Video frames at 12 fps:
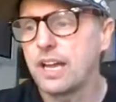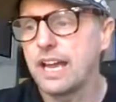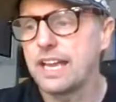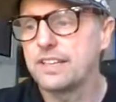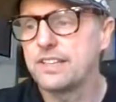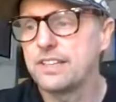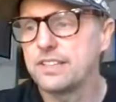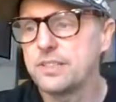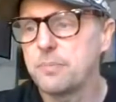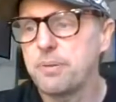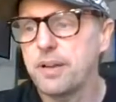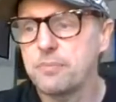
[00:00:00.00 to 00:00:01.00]
and
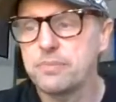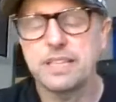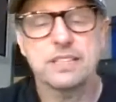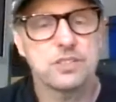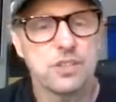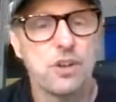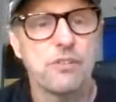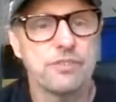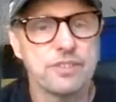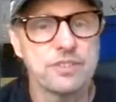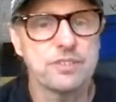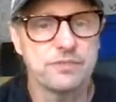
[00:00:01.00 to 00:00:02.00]
your public
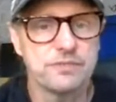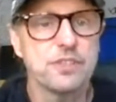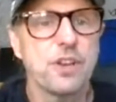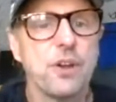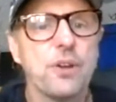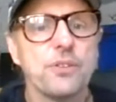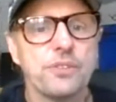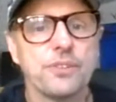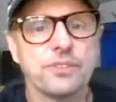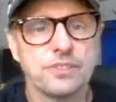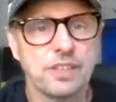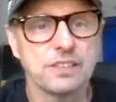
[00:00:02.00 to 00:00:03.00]
servants have turned
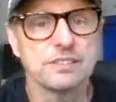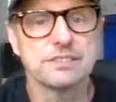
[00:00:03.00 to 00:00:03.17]
on you.